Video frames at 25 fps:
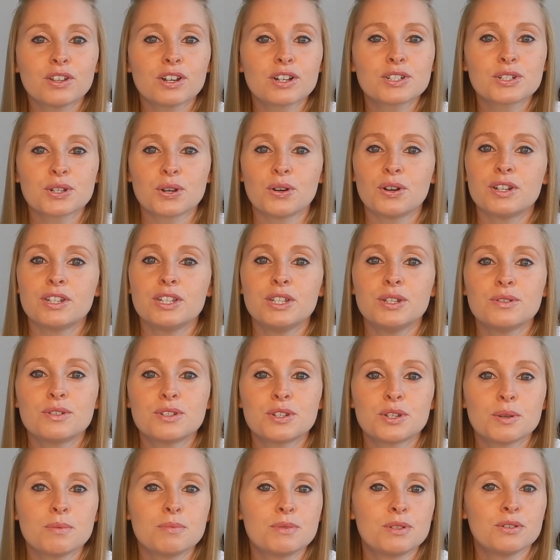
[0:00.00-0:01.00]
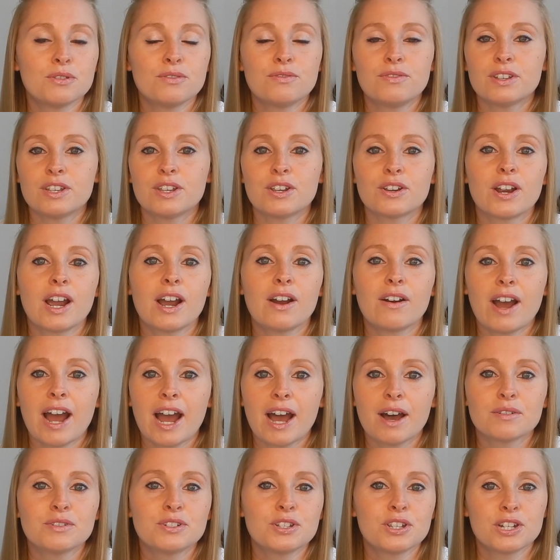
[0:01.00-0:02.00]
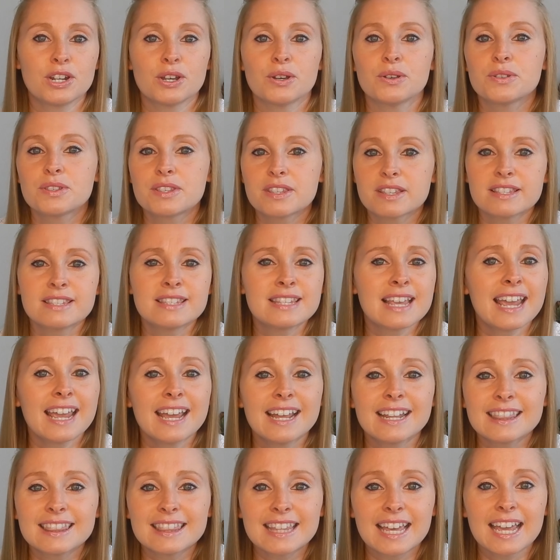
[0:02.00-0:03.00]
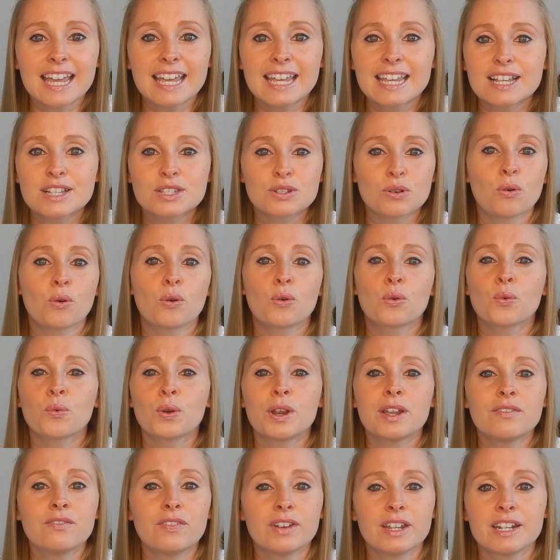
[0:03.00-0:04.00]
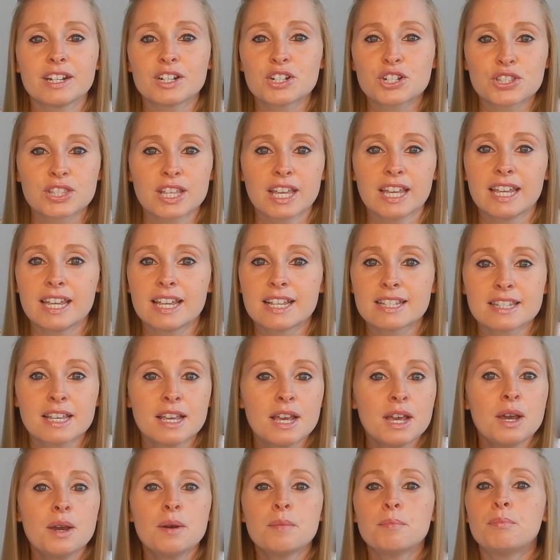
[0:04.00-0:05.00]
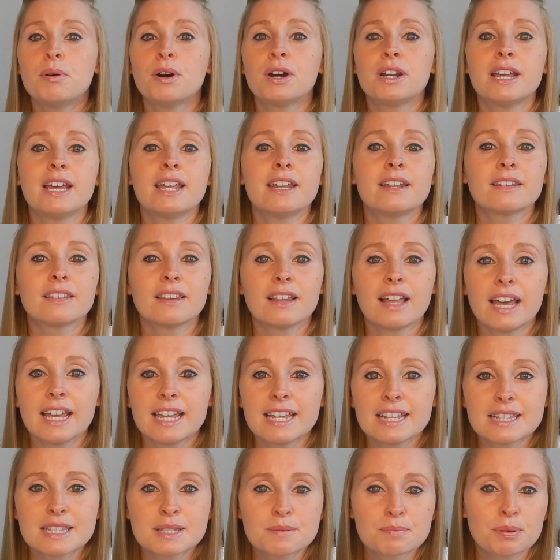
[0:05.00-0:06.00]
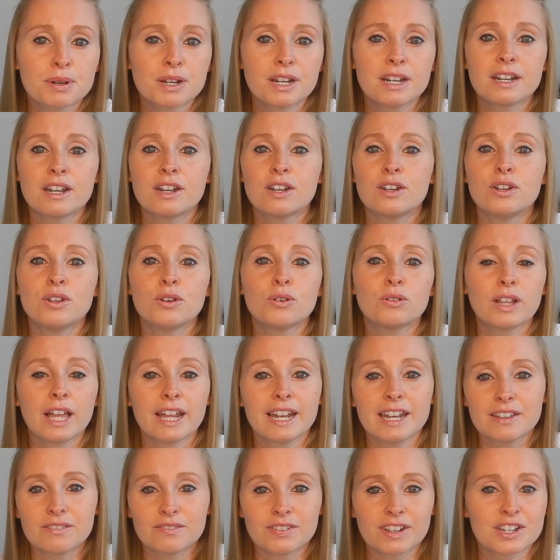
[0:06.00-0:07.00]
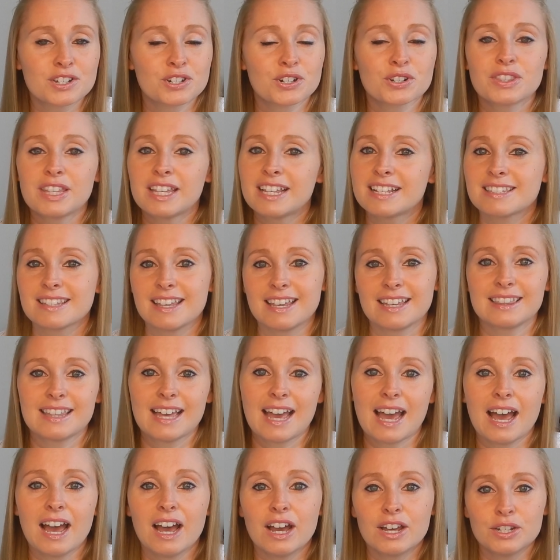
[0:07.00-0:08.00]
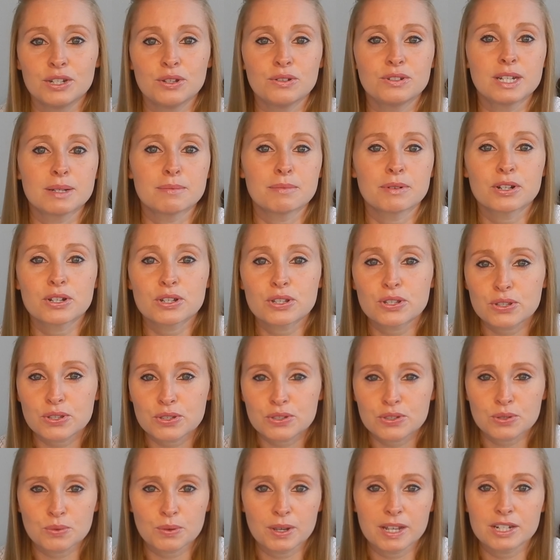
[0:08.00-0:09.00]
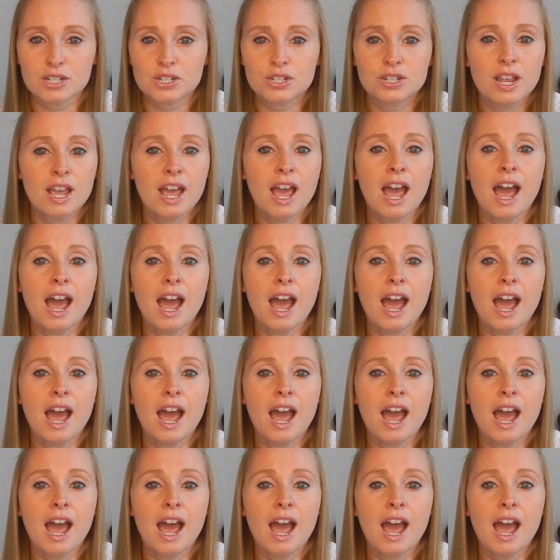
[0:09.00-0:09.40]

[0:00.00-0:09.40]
looked on YouTube to figure out how to, sand things or refinish things, put in lights, put in a new lighting fixture, things like that, a new dimmer switch.